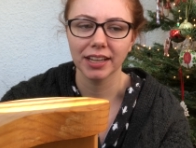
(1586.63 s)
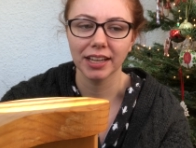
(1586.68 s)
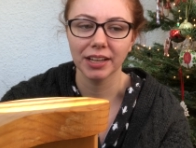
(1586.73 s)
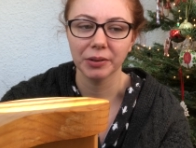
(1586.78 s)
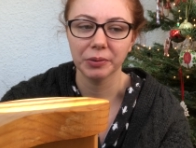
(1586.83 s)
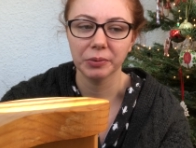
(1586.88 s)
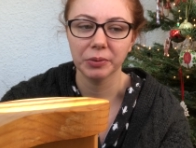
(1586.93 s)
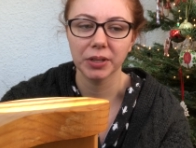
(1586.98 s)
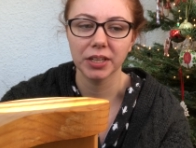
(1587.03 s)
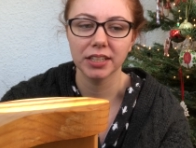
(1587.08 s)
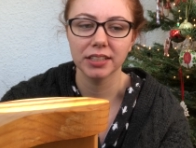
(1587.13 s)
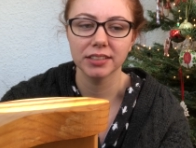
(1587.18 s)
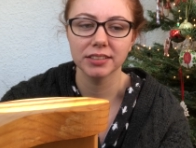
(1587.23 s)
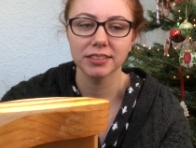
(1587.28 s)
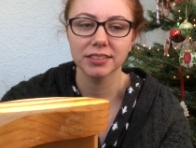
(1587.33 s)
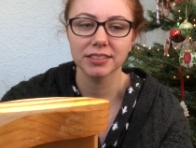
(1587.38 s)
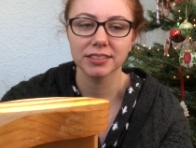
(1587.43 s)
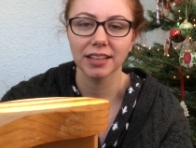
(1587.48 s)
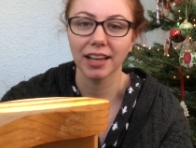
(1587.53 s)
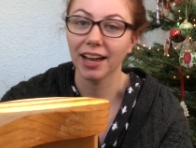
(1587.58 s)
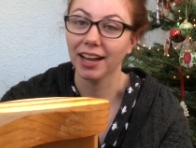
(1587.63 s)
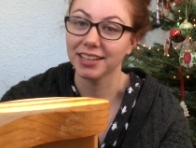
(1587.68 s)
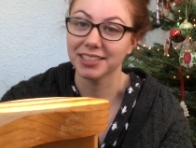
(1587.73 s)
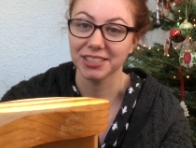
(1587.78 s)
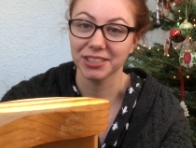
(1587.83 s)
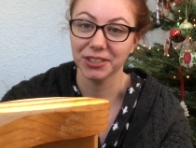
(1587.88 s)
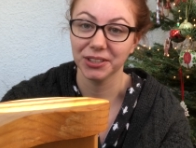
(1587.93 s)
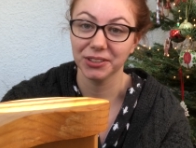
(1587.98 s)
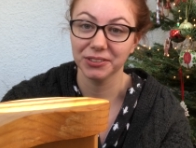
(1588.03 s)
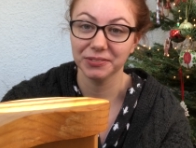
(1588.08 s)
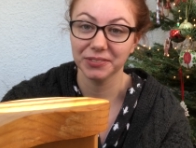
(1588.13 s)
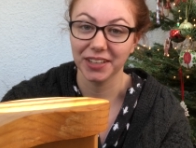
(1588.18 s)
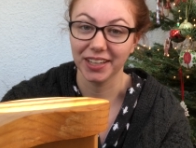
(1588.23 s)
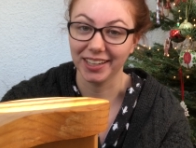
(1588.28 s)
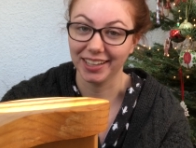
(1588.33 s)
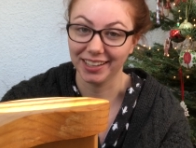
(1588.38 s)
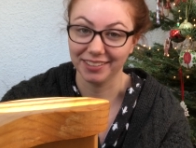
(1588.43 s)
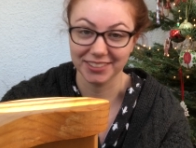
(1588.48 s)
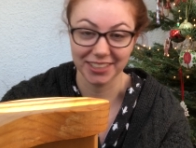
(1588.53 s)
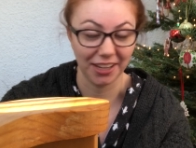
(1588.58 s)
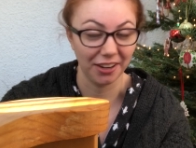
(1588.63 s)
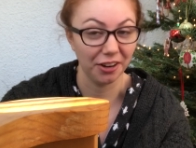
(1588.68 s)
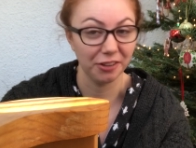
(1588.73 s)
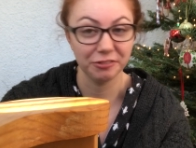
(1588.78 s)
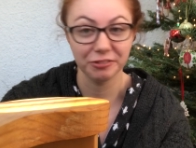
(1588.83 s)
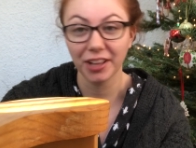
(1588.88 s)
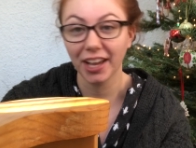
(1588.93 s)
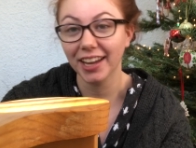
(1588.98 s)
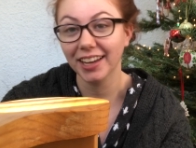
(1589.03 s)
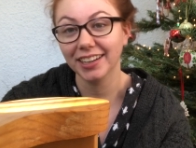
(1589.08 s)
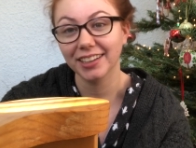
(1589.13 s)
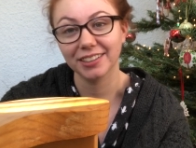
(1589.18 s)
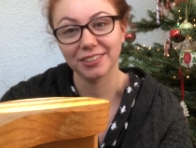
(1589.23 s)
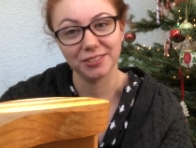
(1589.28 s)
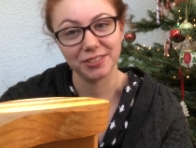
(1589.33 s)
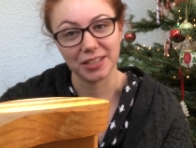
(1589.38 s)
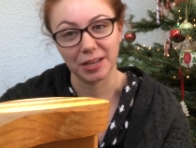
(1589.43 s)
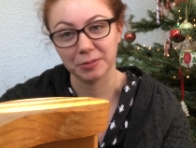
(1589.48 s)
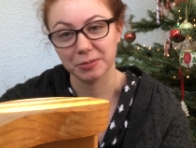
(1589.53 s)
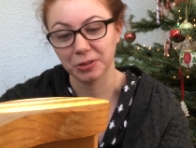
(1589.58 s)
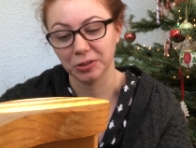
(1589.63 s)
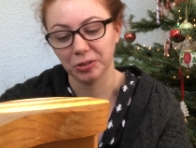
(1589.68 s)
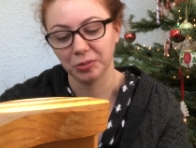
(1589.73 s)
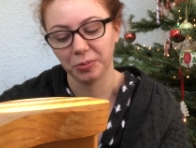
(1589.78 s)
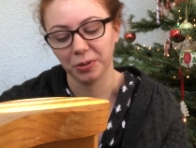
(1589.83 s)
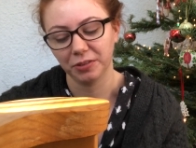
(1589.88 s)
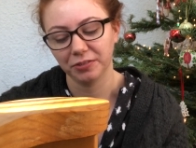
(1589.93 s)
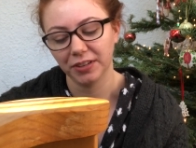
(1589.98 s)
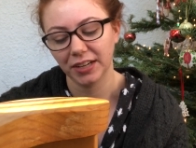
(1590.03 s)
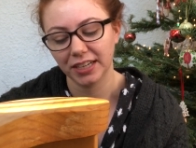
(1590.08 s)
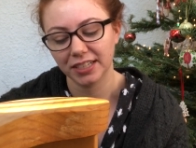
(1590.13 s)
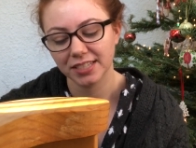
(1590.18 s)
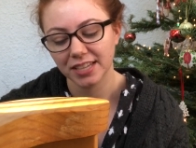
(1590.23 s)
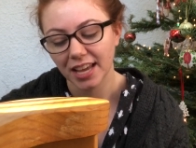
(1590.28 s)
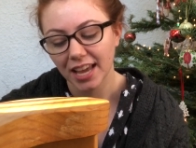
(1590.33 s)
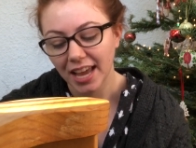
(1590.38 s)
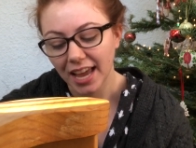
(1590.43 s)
It was ideal. I didn't have to get on a flight. It was absolutely perfect.